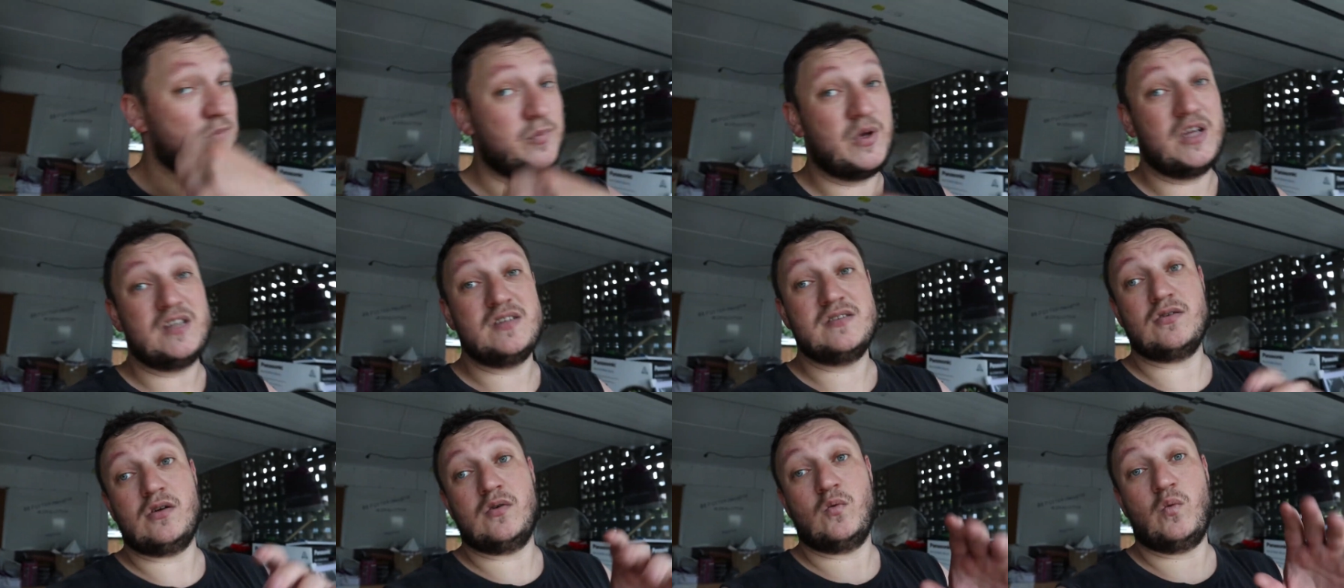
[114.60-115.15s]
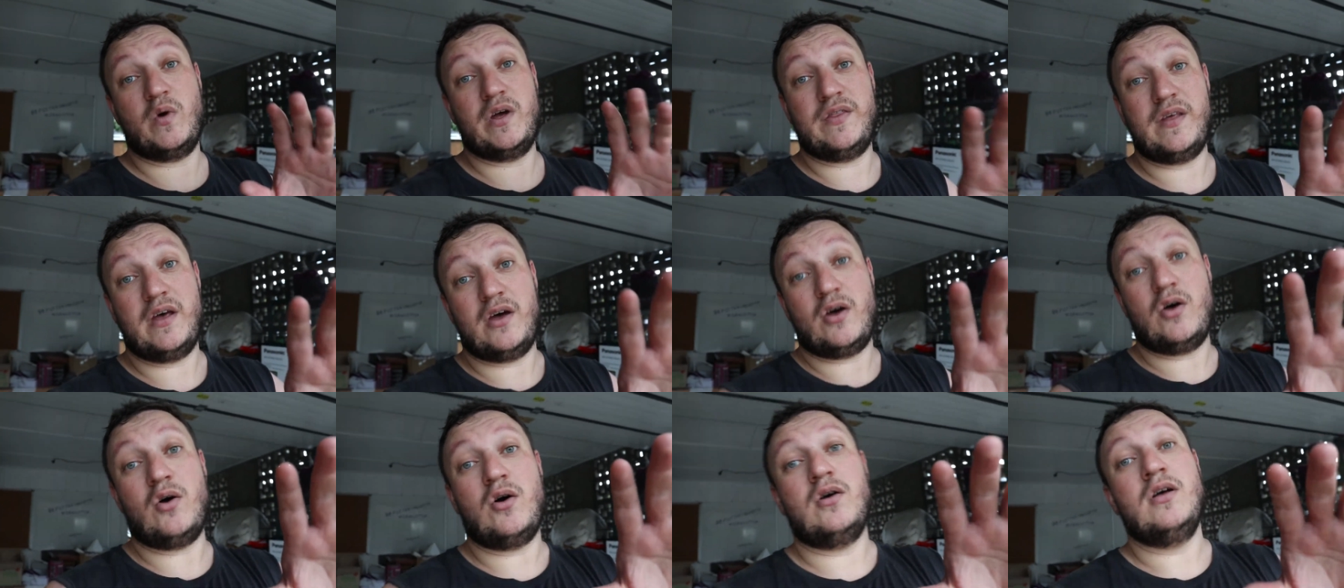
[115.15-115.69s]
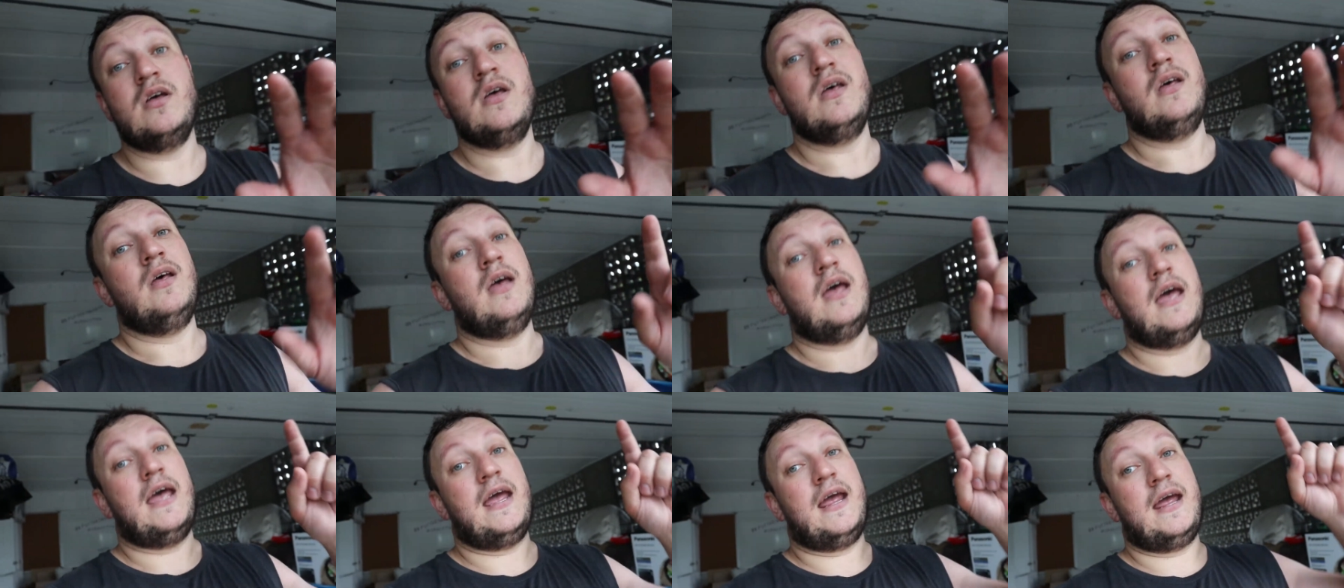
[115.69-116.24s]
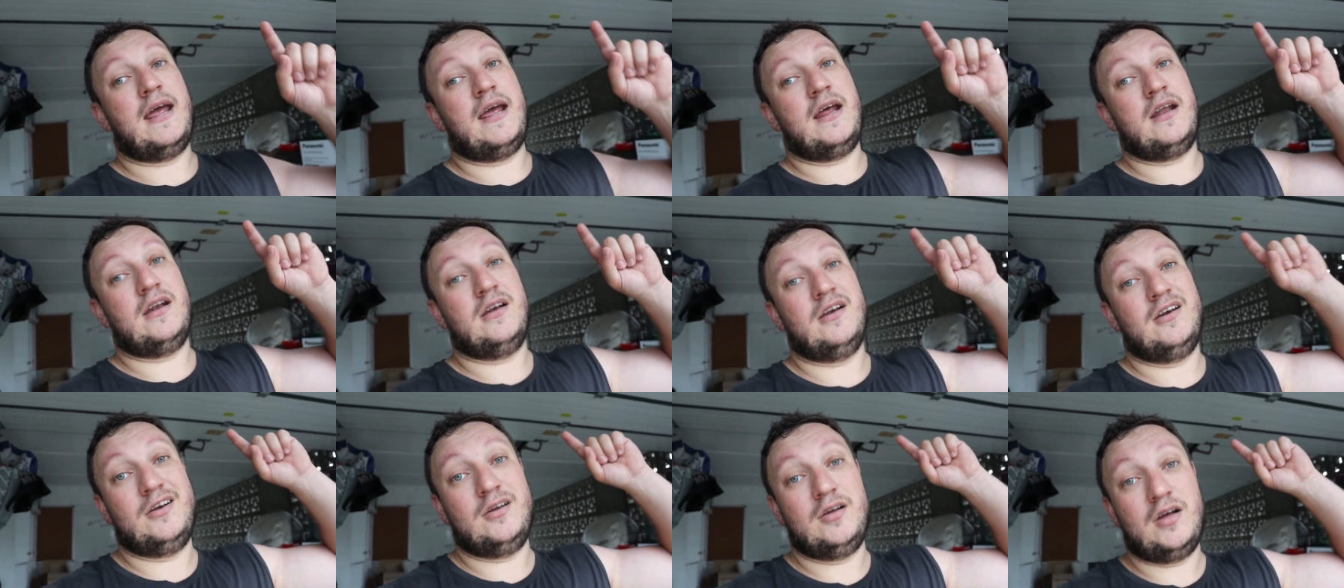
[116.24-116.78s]
depends on where they are,
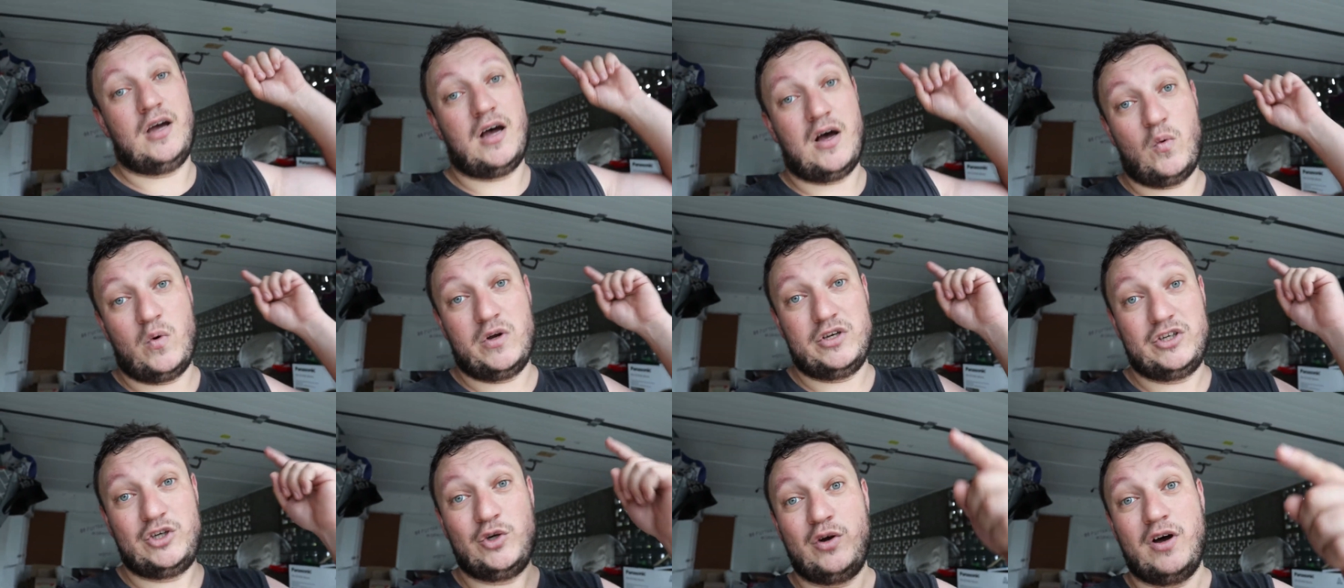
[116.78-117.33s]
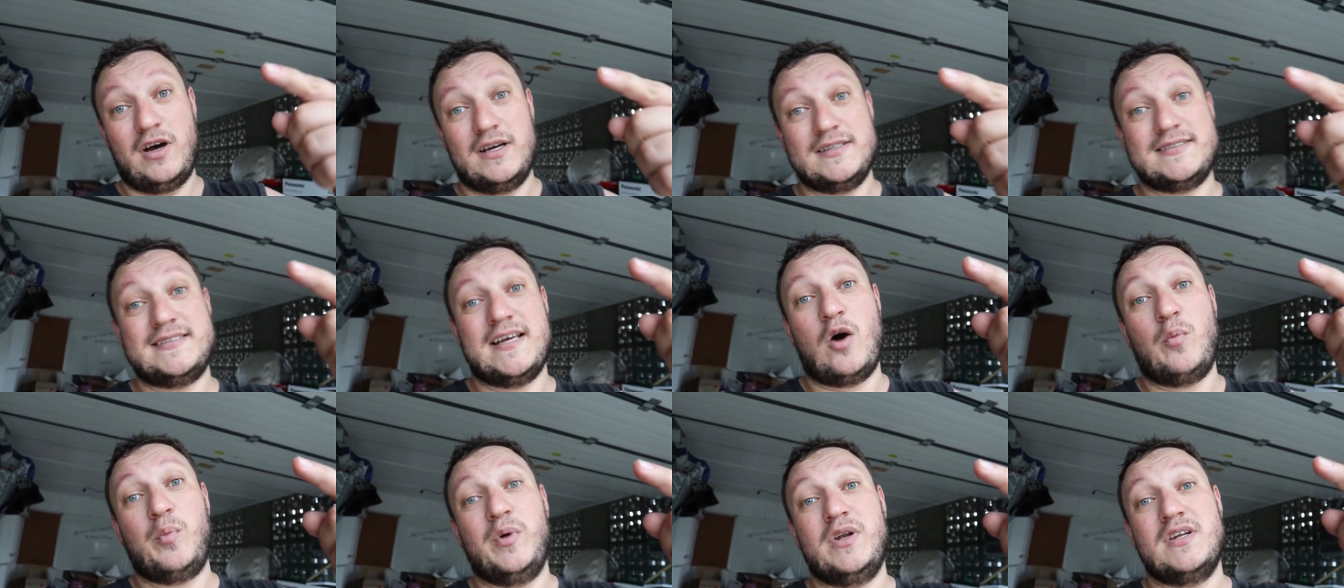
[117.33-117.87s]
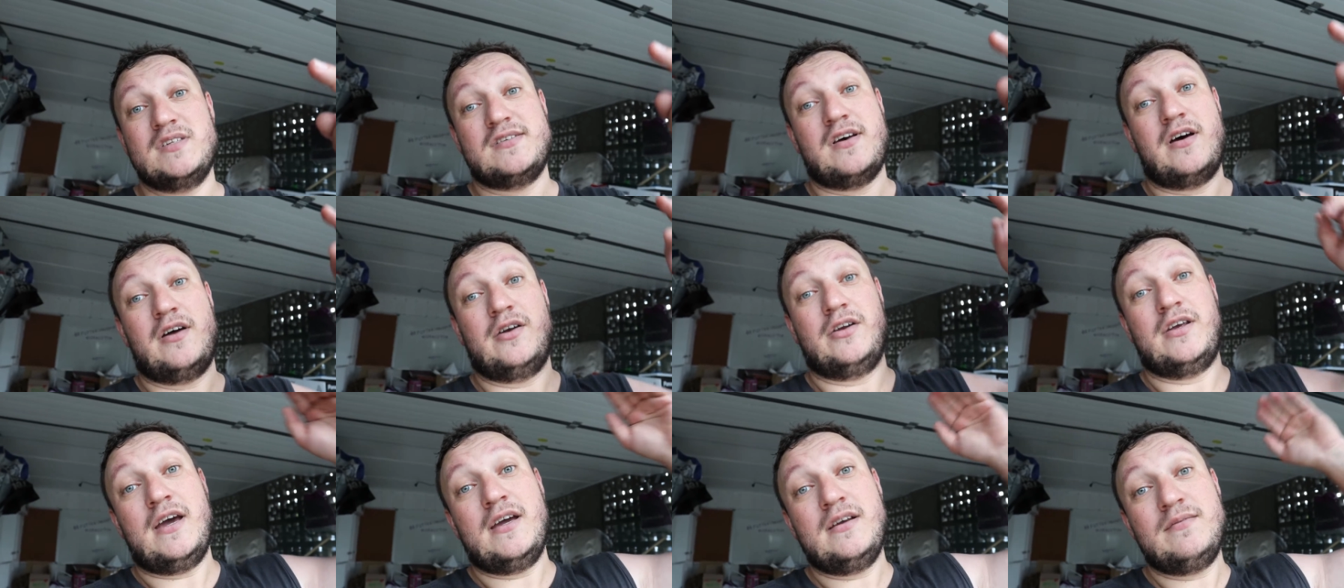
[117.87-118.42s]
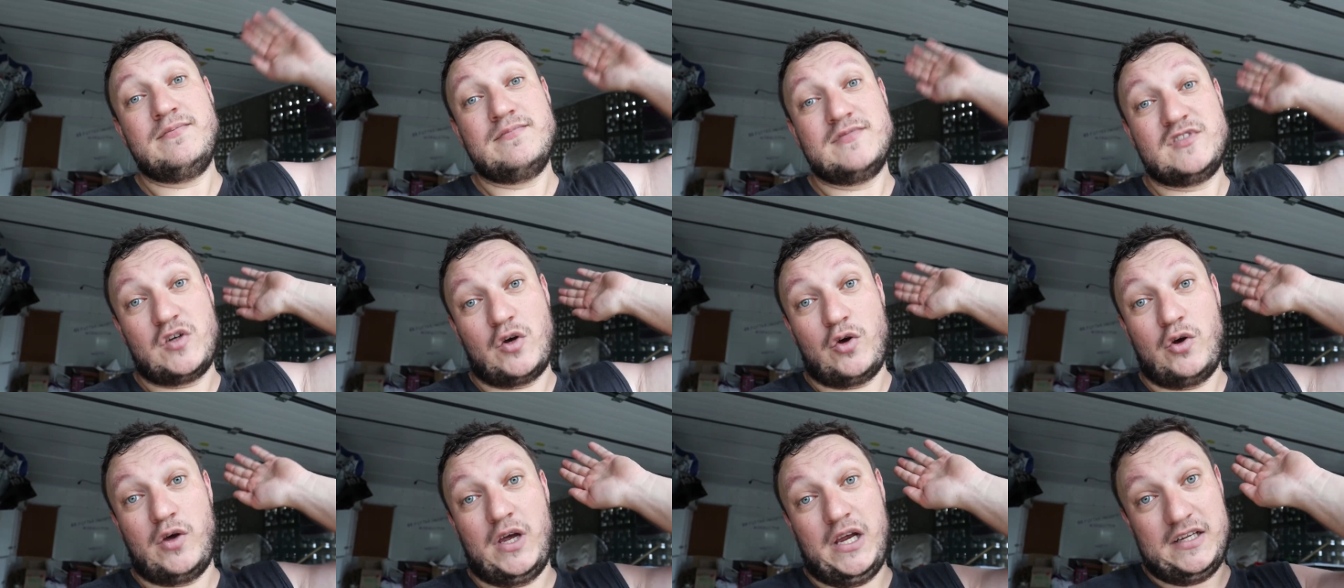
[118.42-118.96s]
and I want you guys to help me decide, okay?
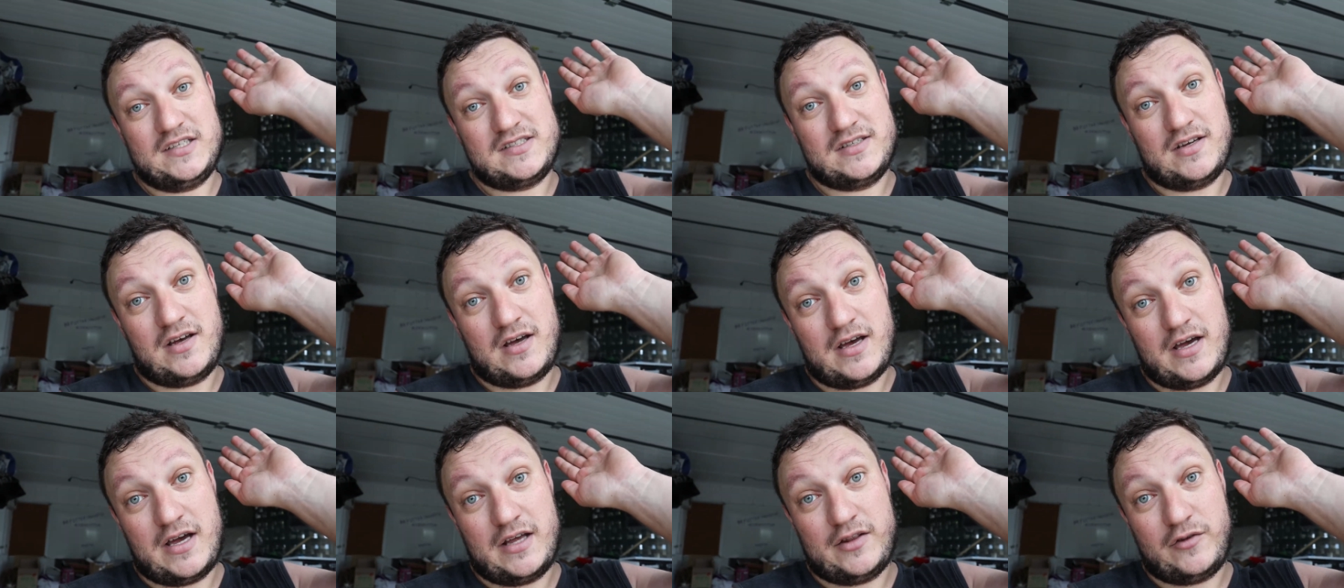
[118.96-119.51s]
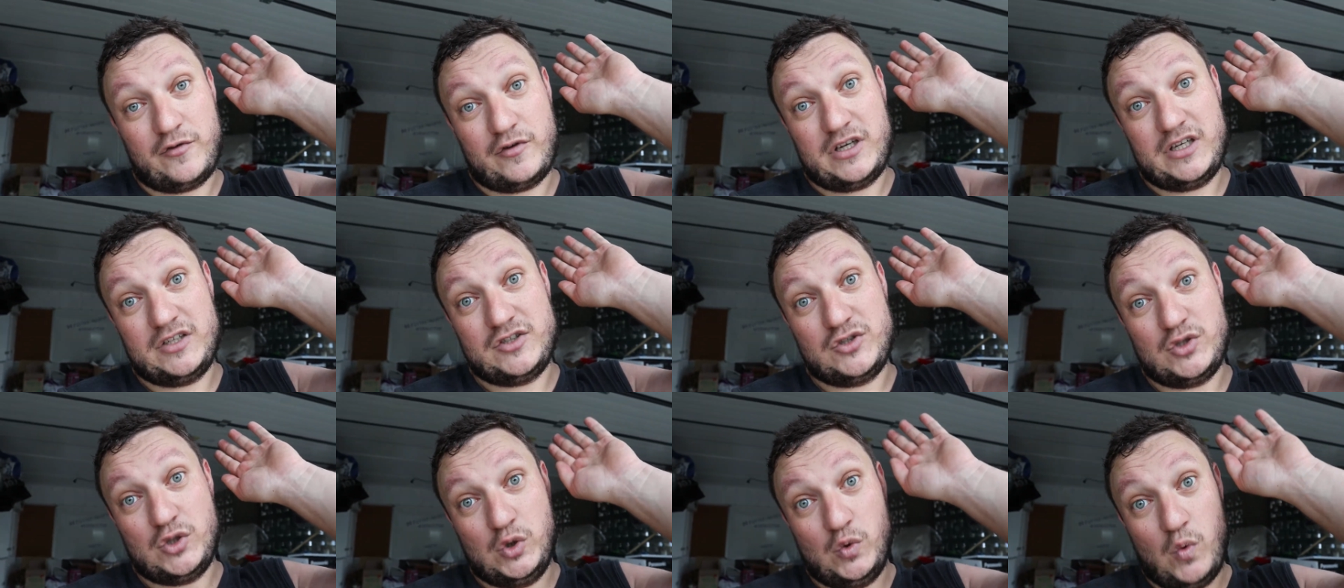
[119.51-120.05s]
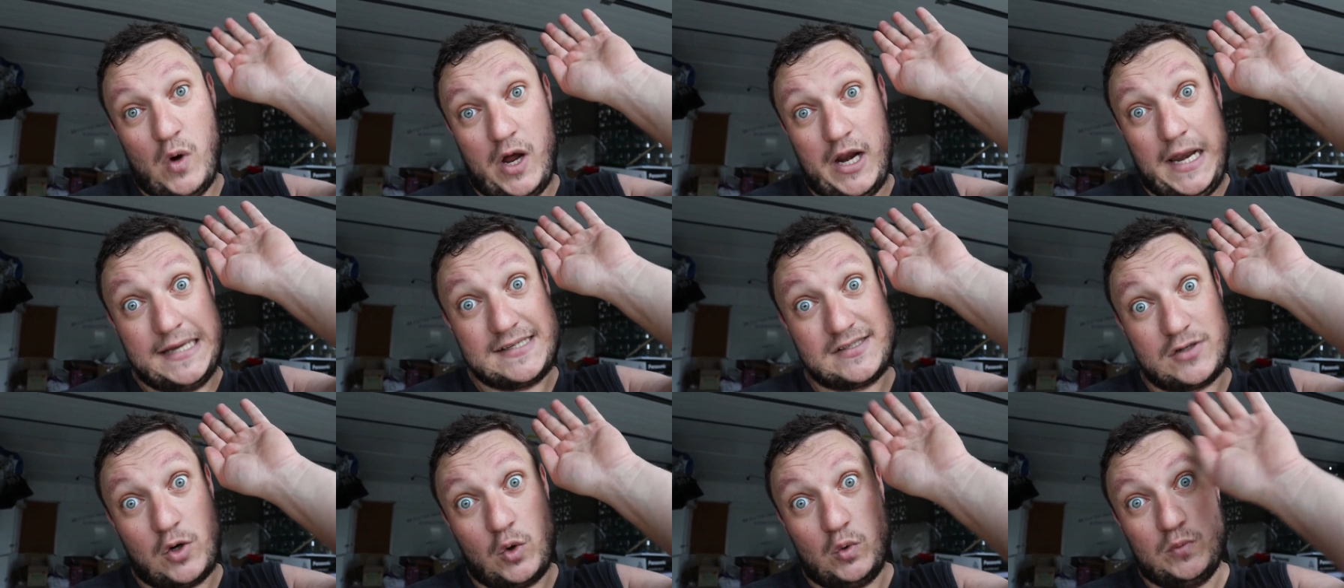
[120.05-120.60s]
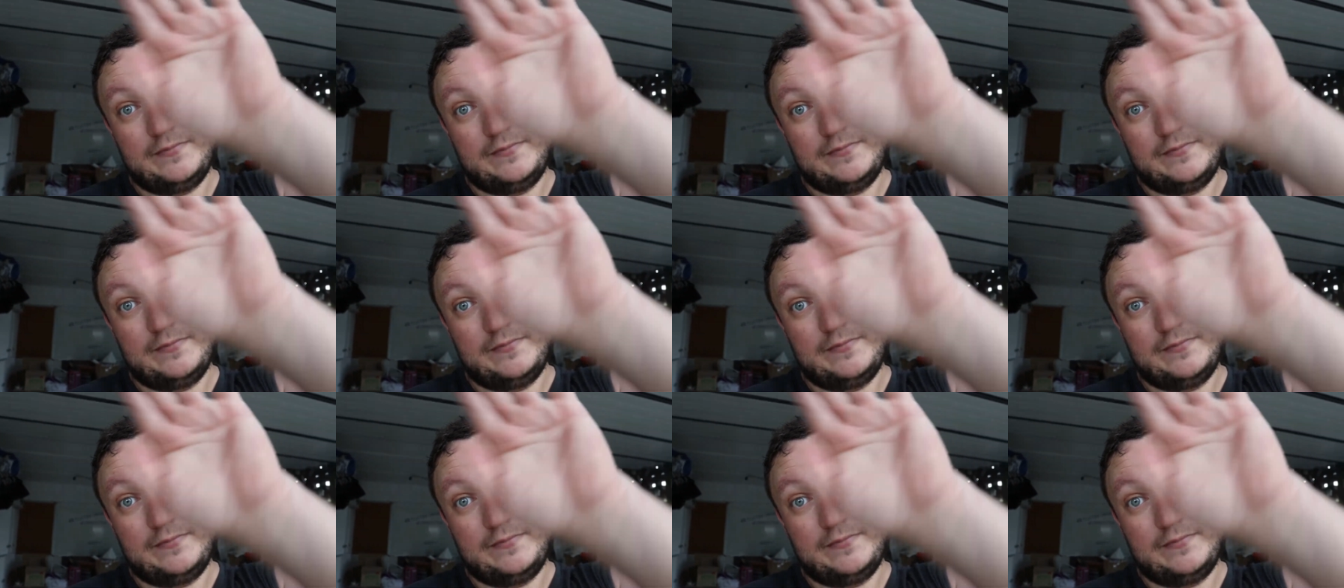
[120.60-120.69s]
So inside, three, two, one, let's go.